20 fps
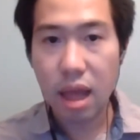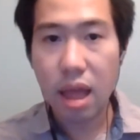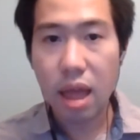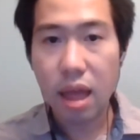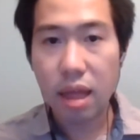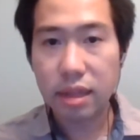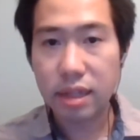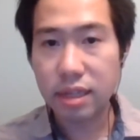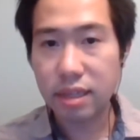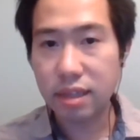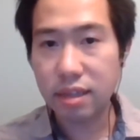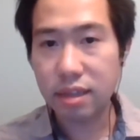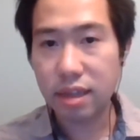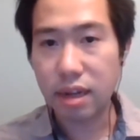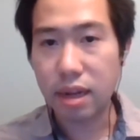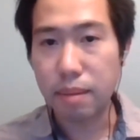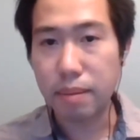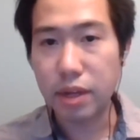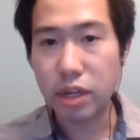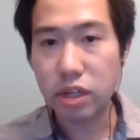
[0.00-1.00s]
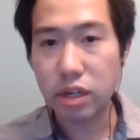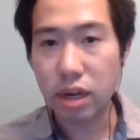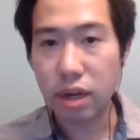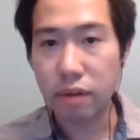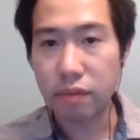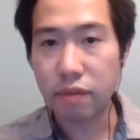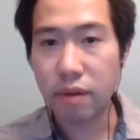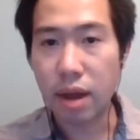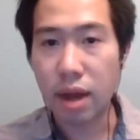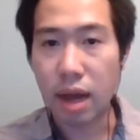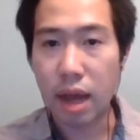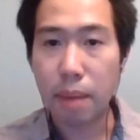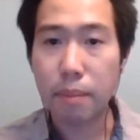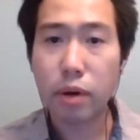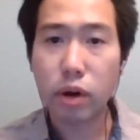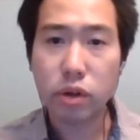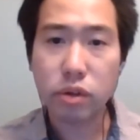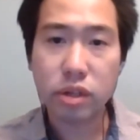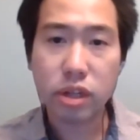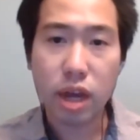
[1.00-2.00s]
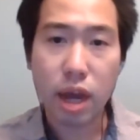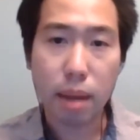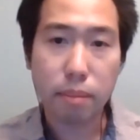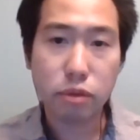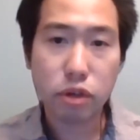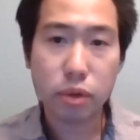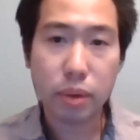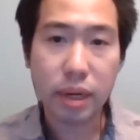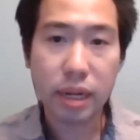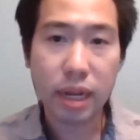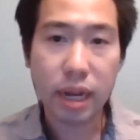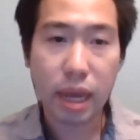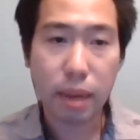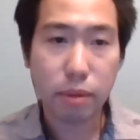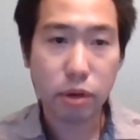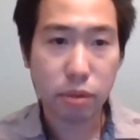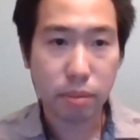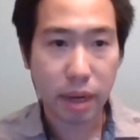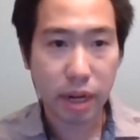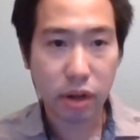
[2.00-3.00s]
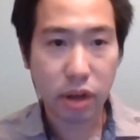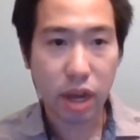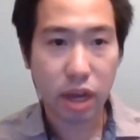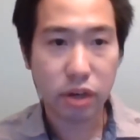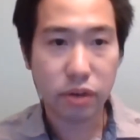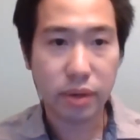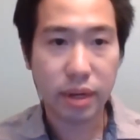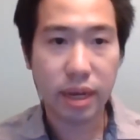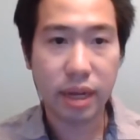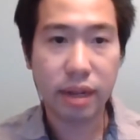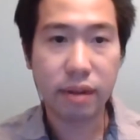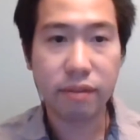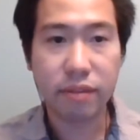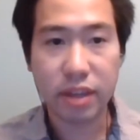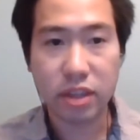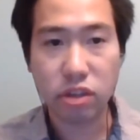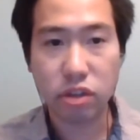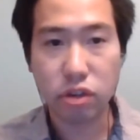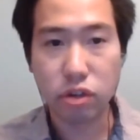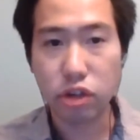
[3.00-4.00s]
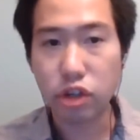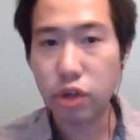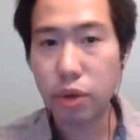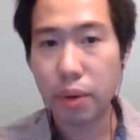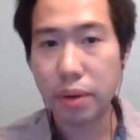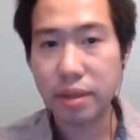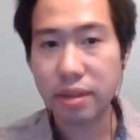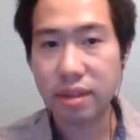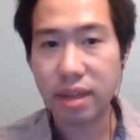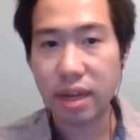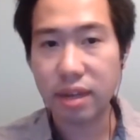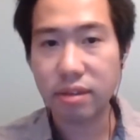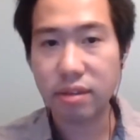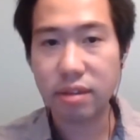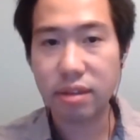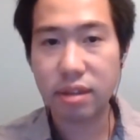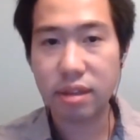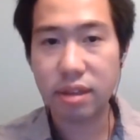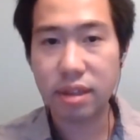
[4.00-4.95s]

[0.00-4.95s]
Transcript: This is an image of Emerald Tom20 labeled mitochondria in fixed U2OS cells